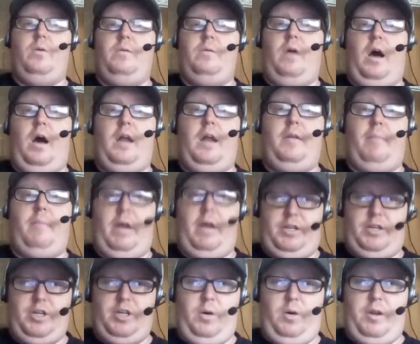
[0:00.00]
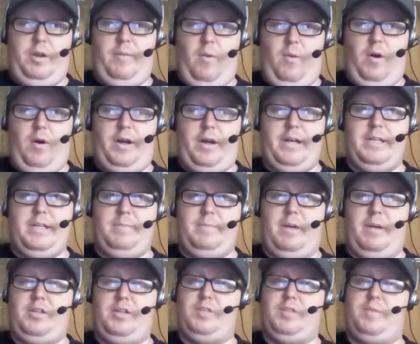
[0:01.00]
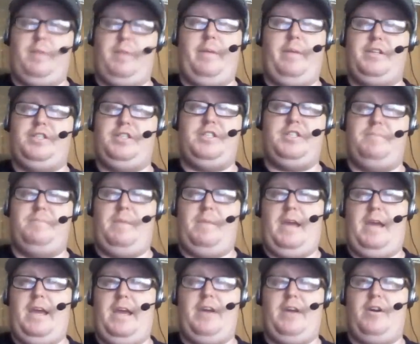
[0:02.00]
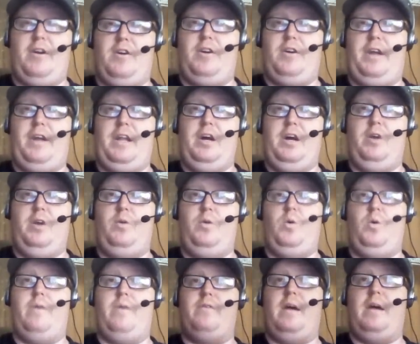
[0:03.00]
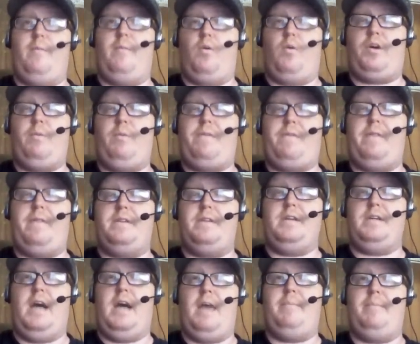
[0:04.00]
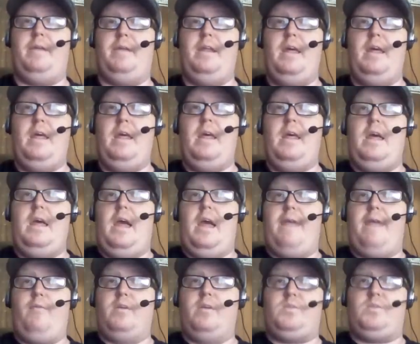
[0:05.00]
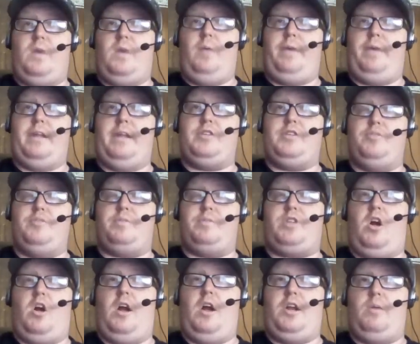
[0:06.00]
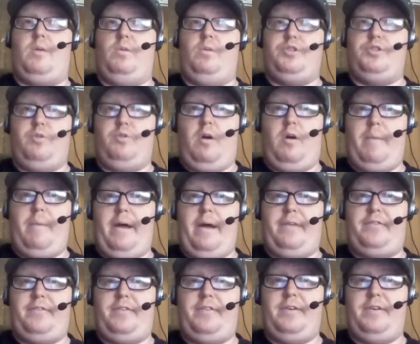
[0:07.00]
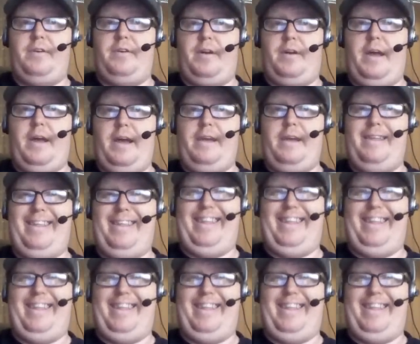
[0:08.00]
on my show anymore, because my show's pretty much just me or, whoever I'm working with at the time. But every once in a while we'll get a superstar on here. We'll do our best, okay?